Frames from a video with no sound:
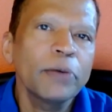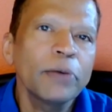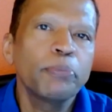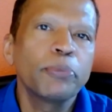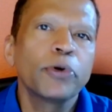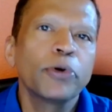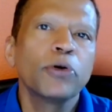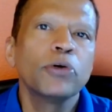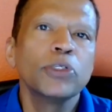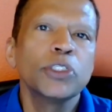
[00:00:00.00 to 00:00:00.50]

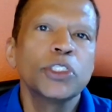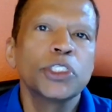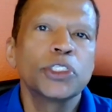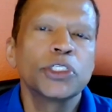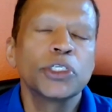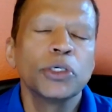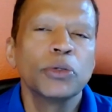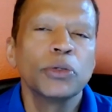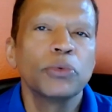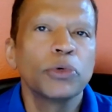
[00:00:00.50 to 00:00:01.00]

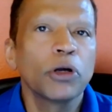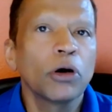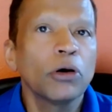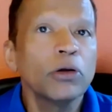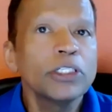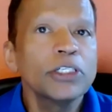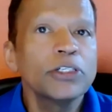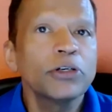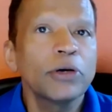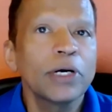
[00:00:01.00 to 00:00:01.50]
approach would
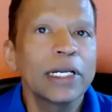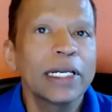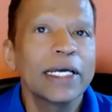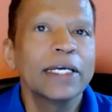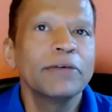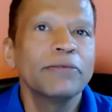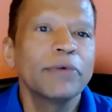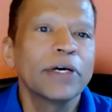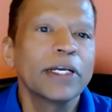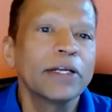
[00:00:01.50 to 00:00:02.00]
also
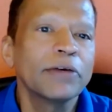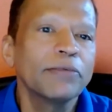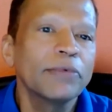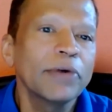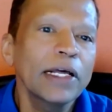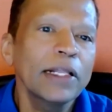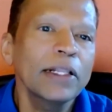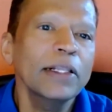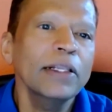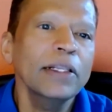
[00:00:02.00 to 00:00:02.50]
align very
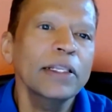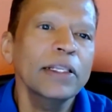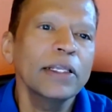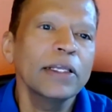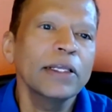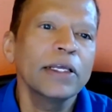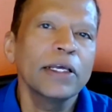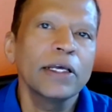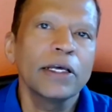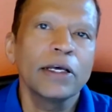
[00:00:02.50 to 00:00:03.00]
well
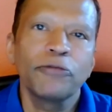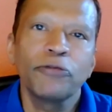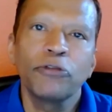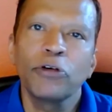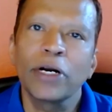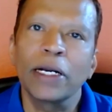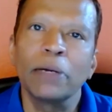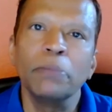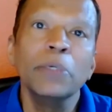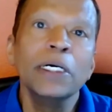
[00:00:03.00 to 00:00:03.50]

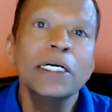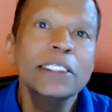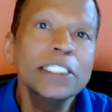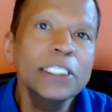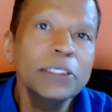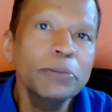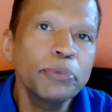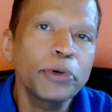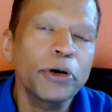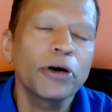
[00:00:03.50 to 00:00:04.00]
for
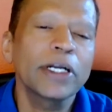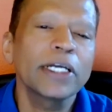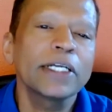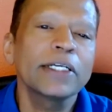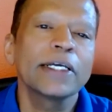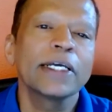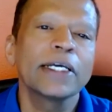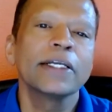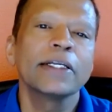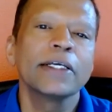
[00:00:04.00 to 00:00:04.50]
emerging
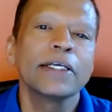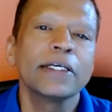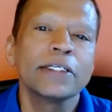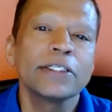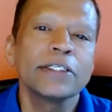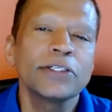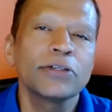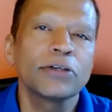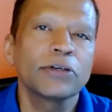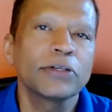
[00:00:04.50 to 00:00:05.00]
product
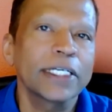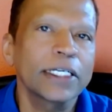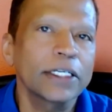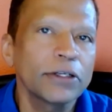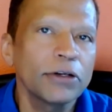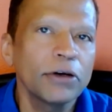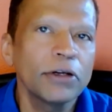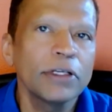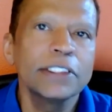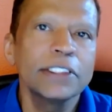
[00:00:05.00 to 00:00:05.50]
areas or
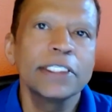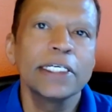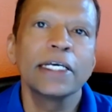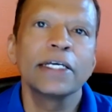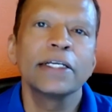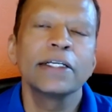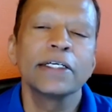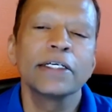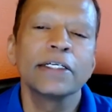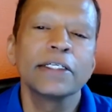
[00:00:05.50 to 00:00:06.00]
technology
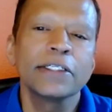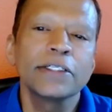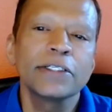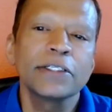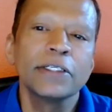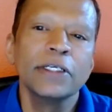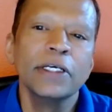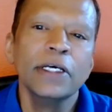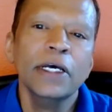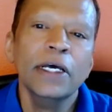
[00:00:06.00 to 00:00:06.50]

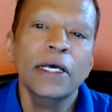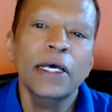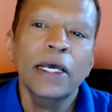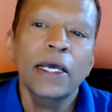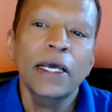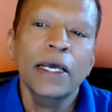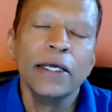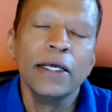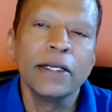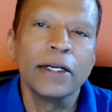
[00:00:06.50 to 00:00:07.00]
areas
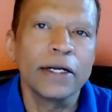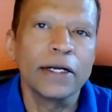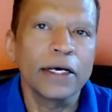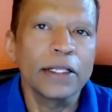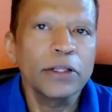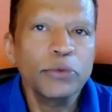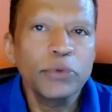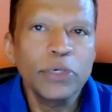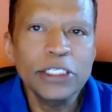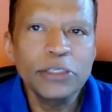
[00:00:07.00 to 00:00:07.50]
in an
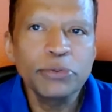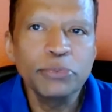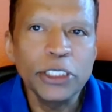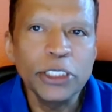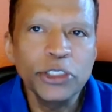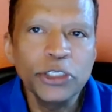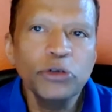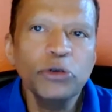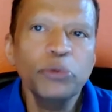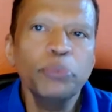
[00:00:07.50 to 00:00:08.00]
otherwise
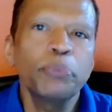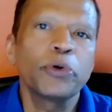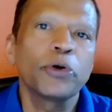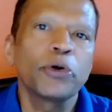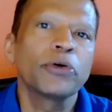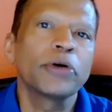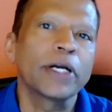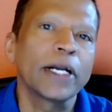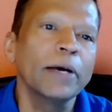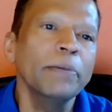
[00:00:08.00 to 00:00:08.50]
mature
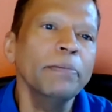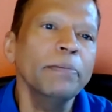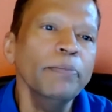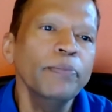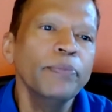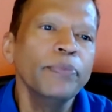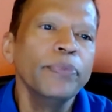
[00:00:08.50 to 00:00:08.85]
program